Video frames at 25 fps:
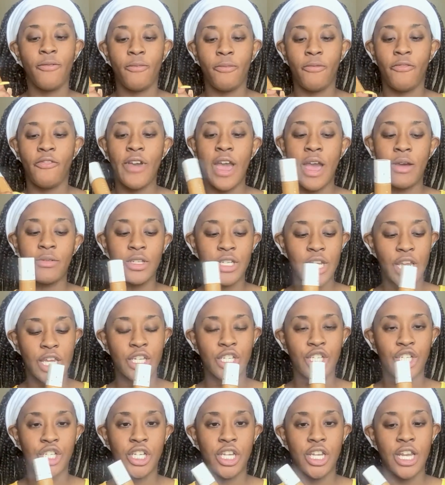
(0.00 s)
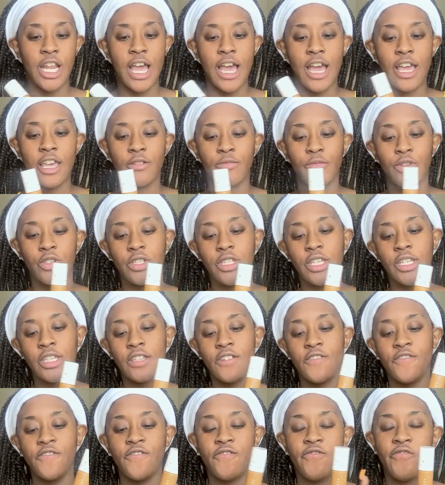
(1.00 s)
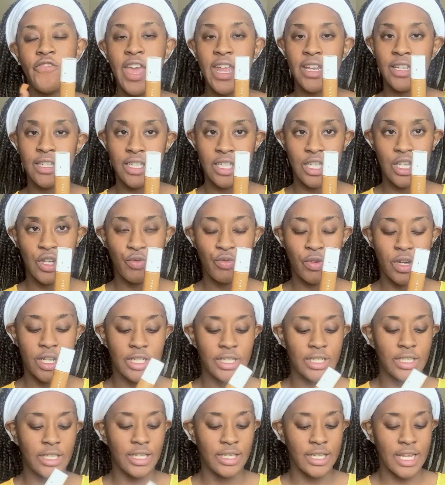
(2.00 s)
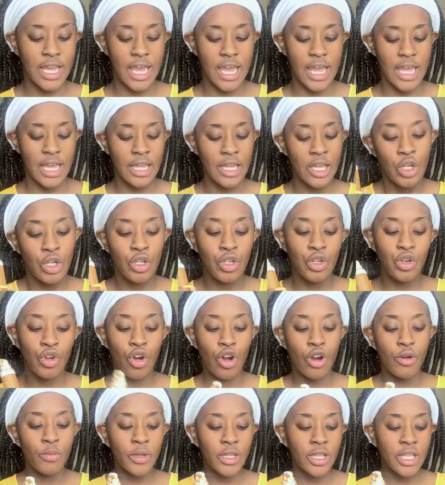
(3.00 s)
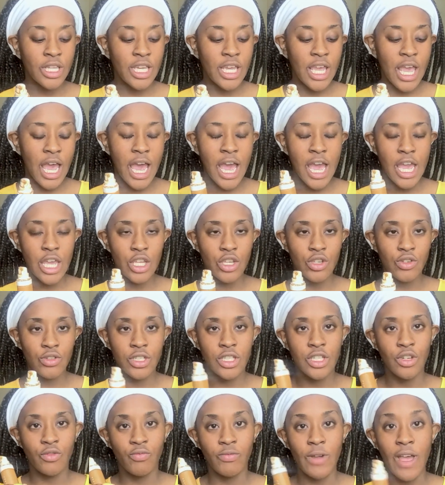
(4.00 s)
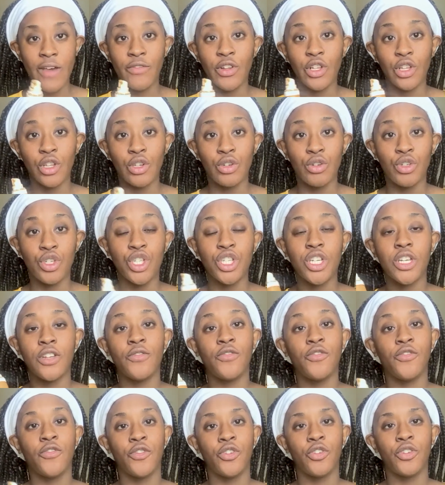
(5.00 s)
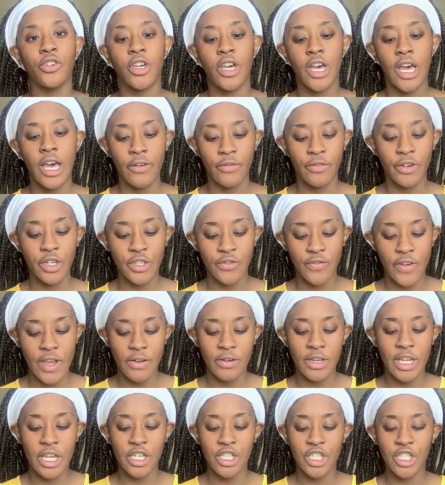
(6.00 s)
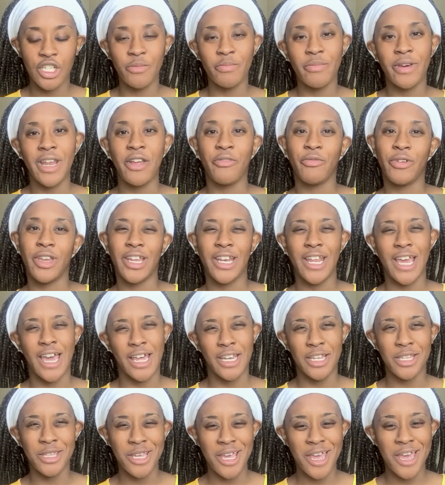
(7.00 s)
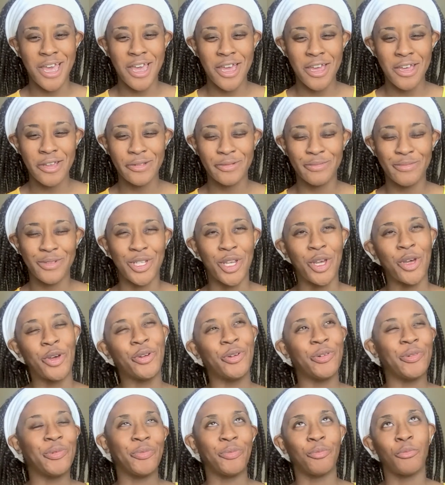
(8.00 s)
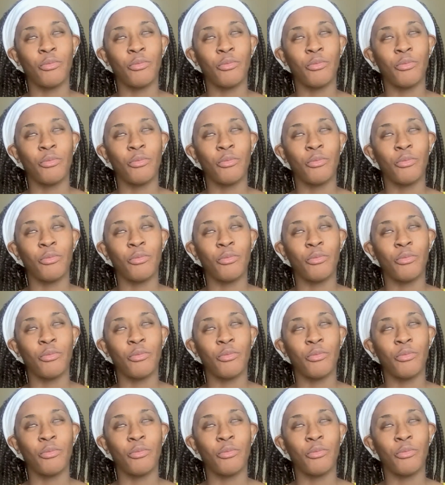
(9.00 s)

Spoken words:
foundation. I'm using the Fenty one today. Normally I use the Revolution Full Coverage foundation, but I ran out of that, so